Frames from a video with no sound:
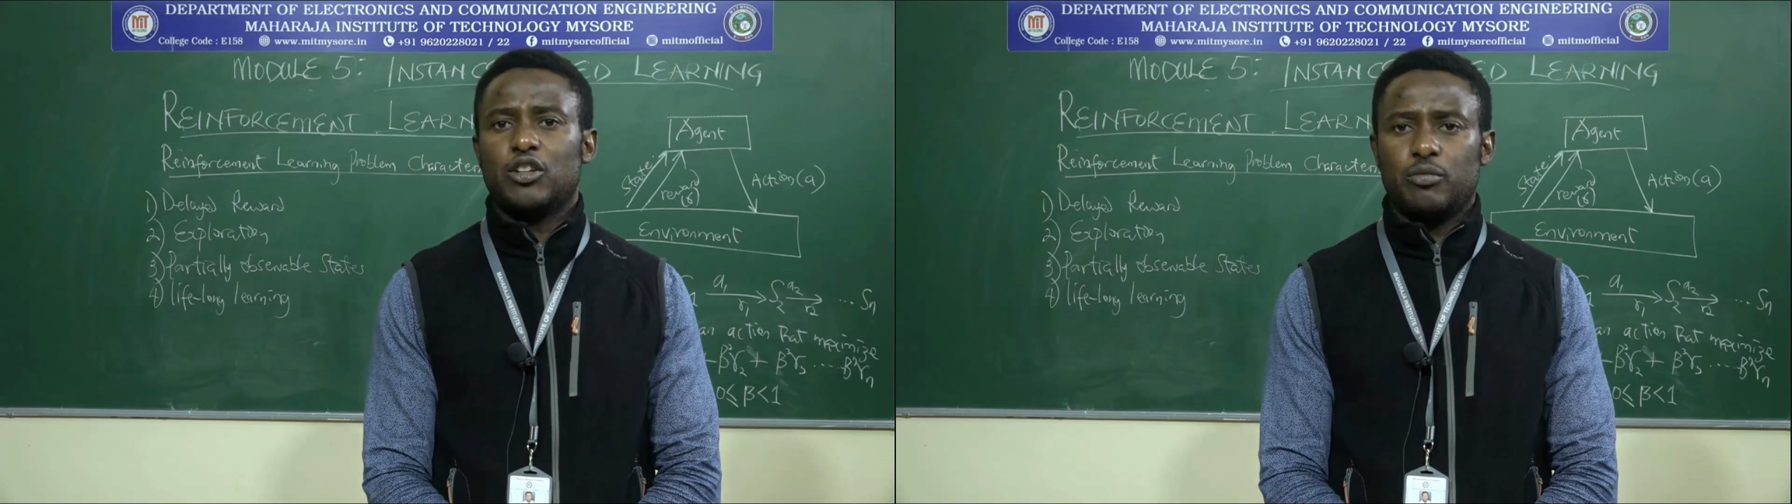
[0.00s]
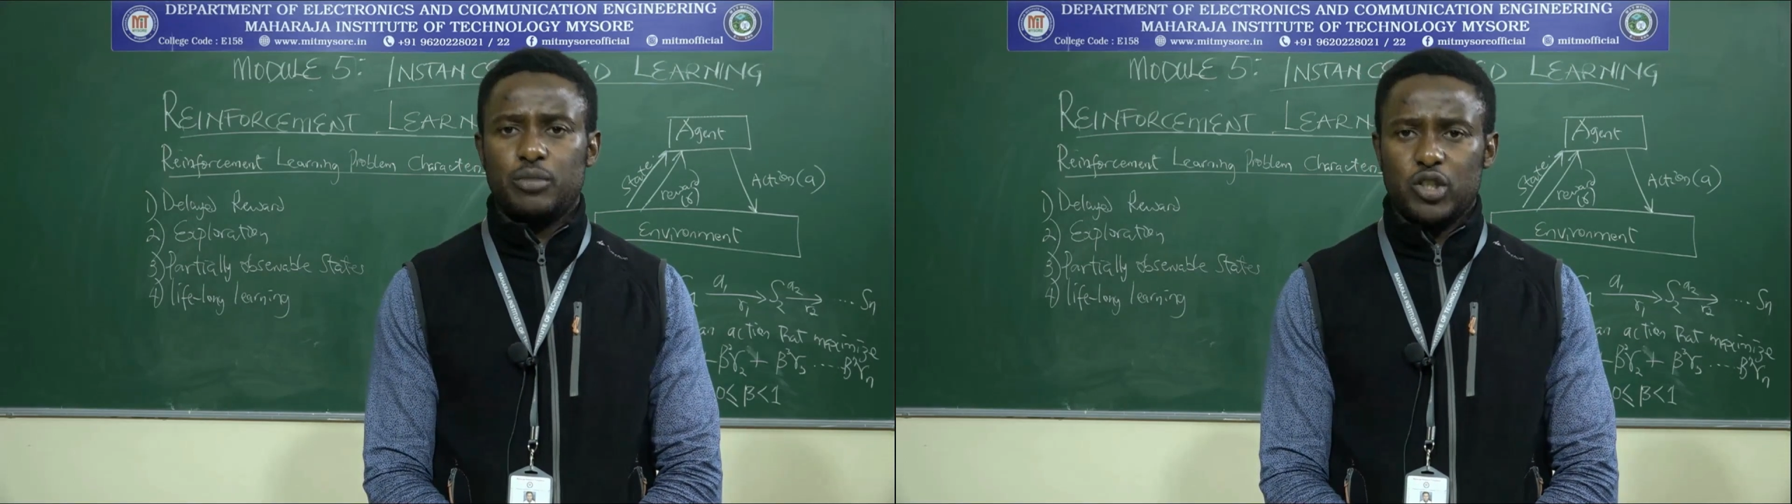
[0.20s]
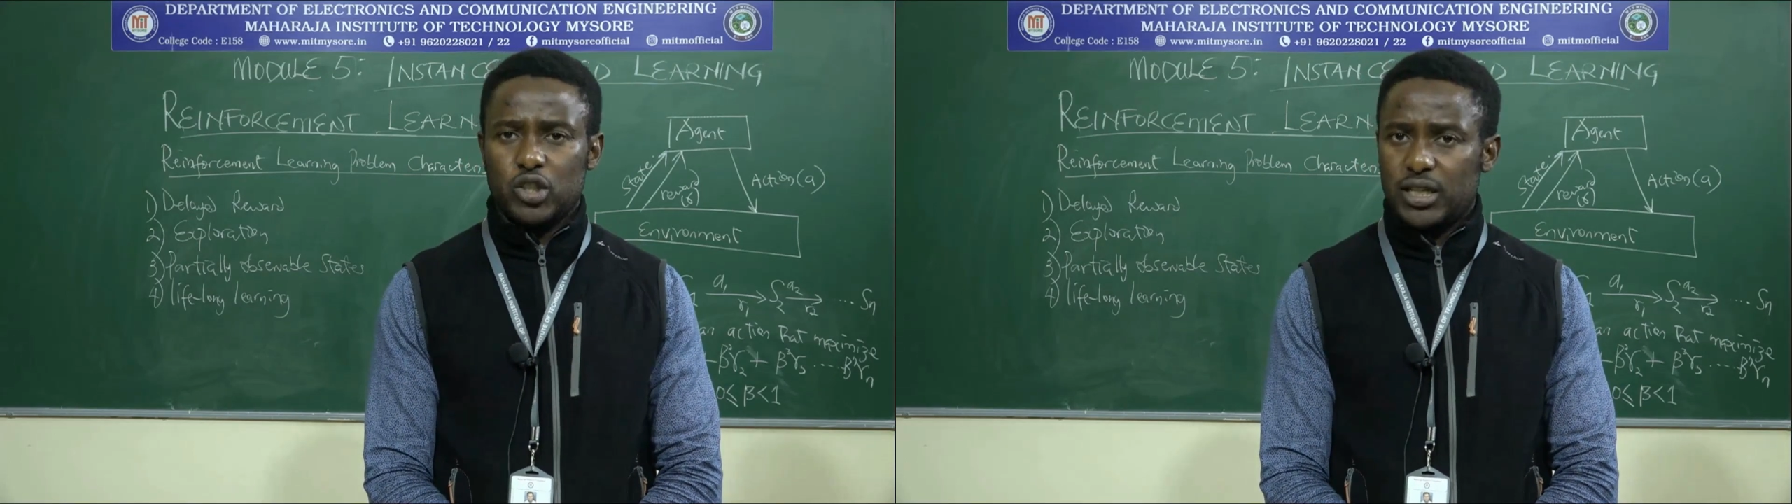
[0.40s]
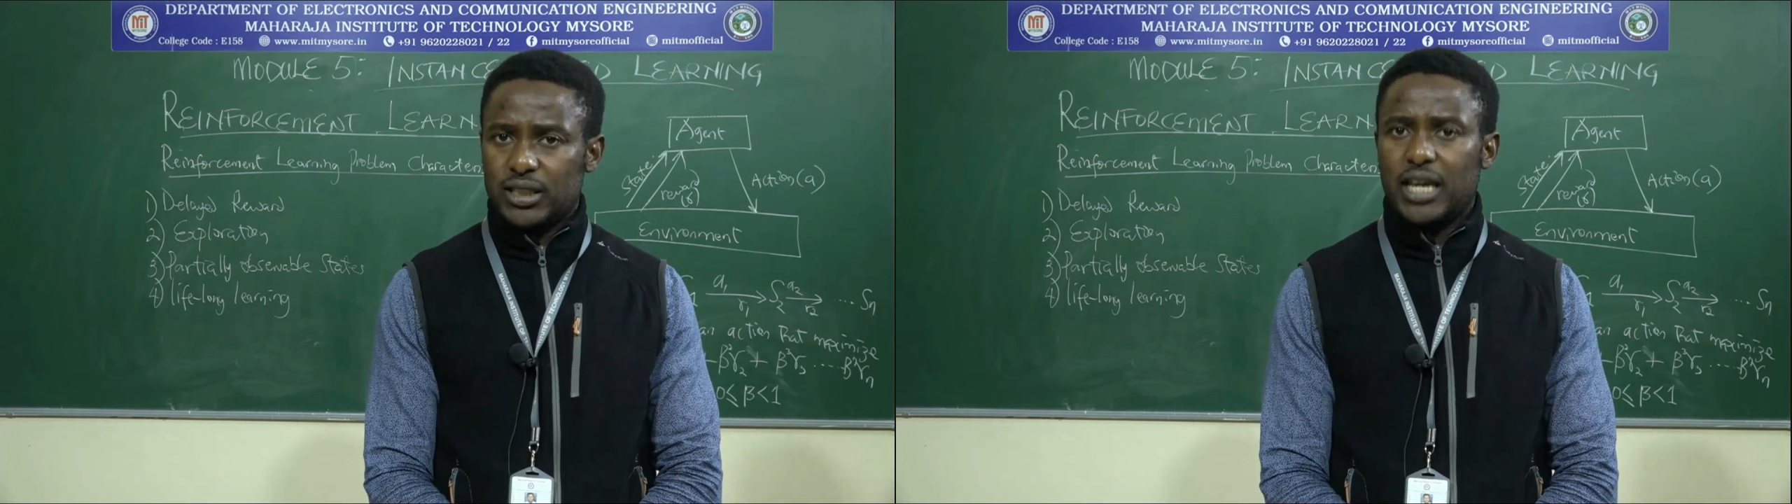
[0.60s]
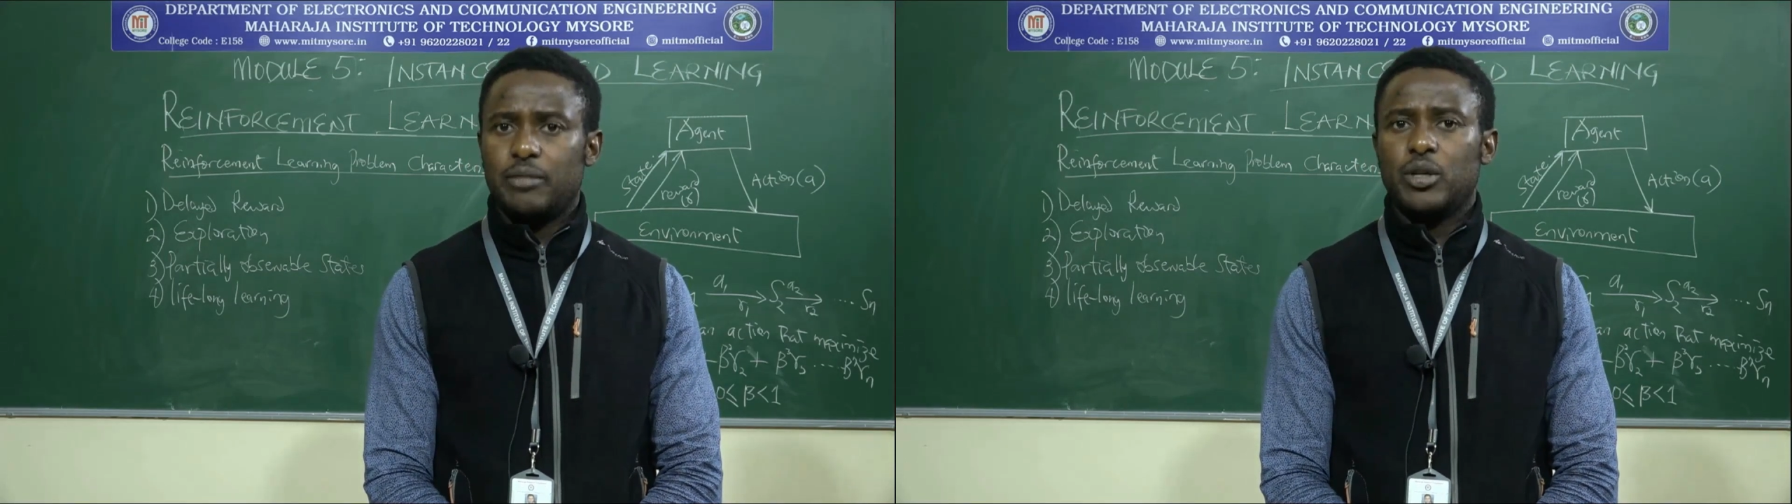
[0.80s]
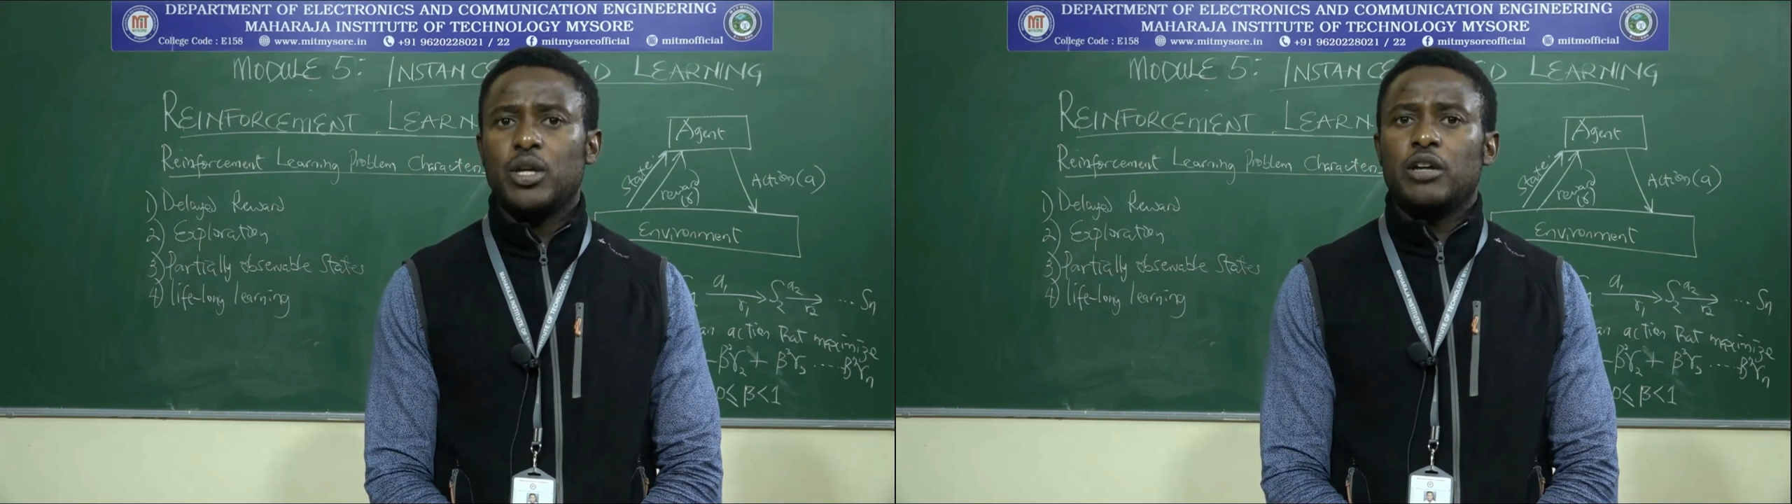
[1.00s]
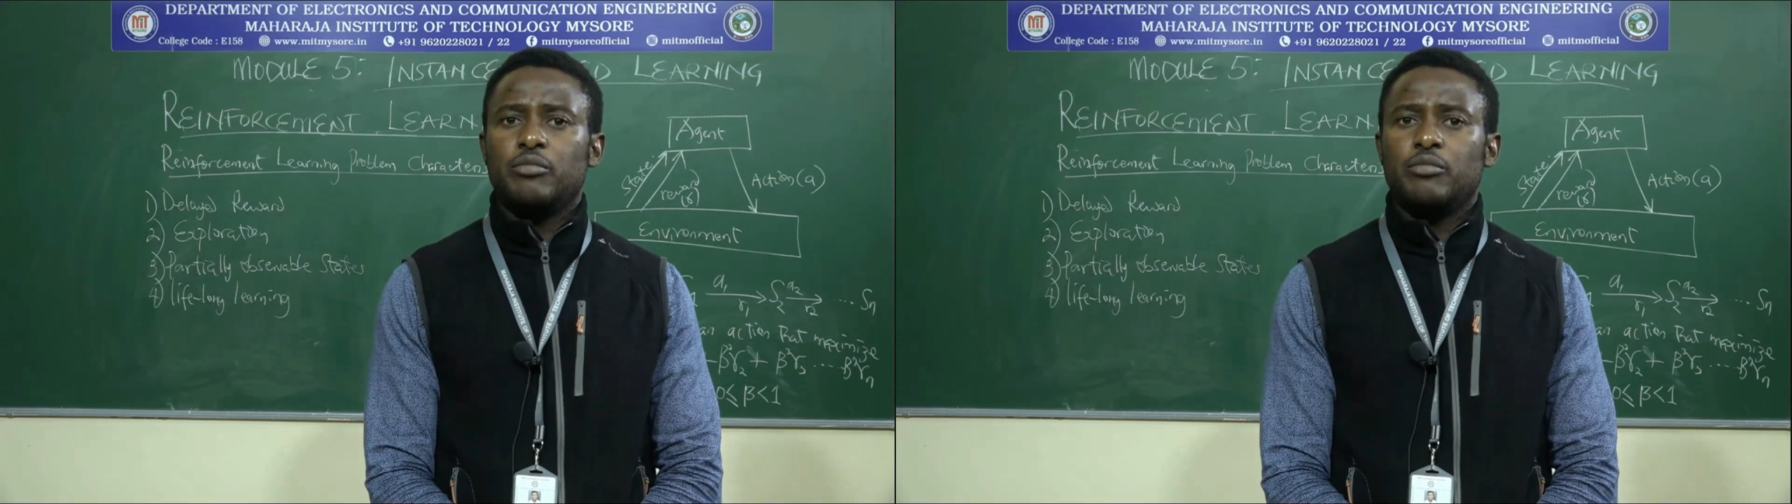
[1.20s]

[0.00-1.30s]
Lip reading: in a computational time